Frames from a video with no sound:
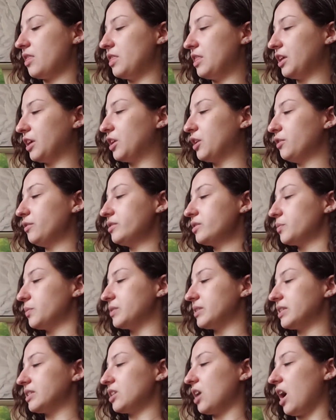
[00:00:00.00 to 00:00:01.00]
The goose
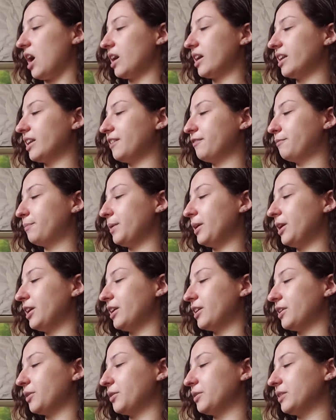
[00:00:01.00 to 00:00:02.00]
was a talkative
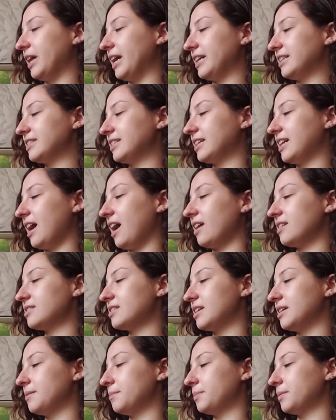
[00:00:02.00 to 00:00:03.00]
bird who liked to
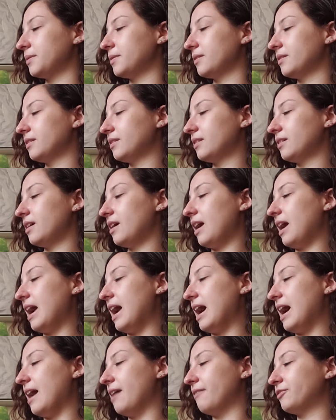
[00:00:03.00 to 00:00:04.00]
gossip.
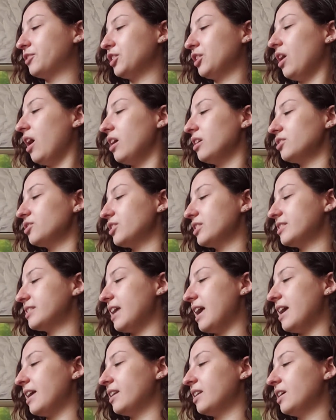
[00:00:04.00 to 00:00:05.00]
After all, she
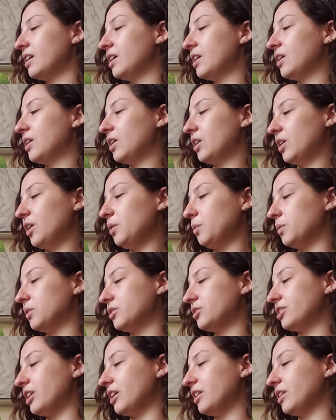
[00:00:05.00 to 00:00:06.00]
said, who will
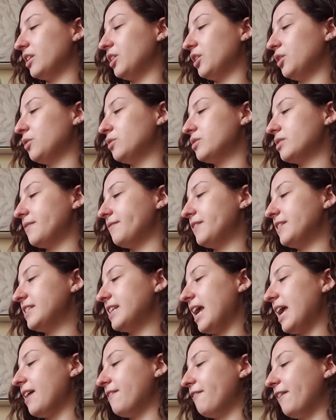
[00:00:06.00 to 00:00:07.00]
share the news of the
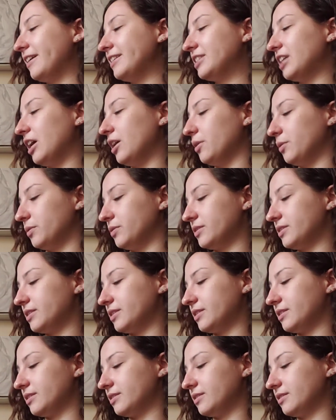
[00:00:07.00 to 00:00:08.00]
day if I don't?
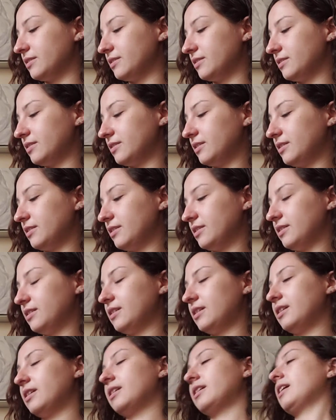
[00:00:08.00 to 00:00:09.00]

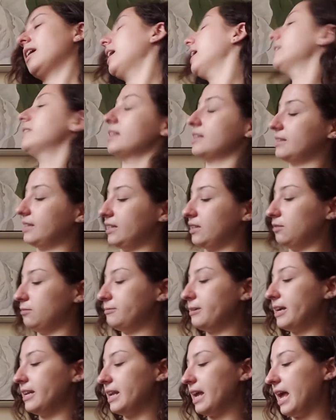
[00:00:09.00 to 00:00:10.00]
And the little
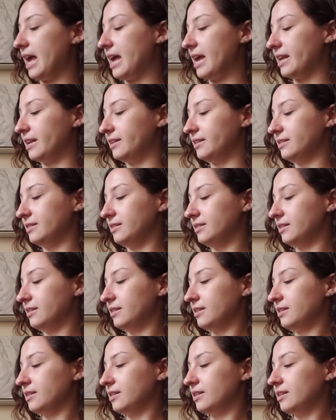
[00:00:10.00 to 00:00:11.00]
red hen,
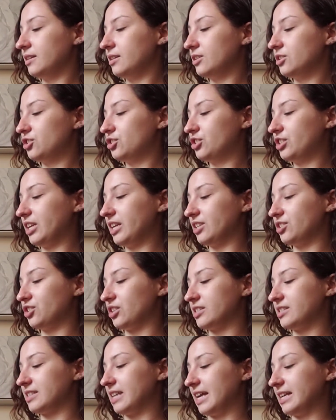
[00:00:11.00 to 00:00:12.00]
she
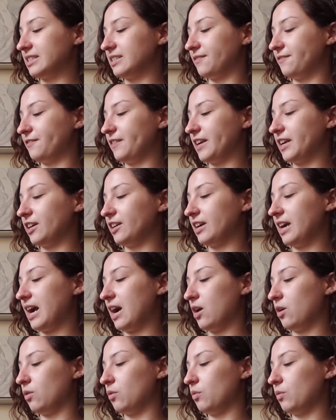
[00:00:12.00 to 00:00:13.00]
just liked to figure
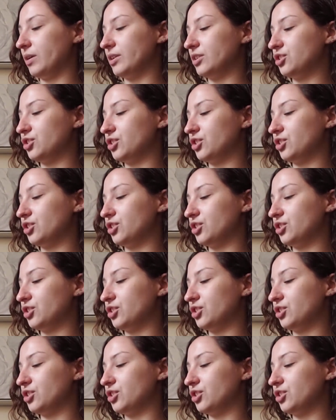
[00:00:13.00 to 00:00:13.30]
out what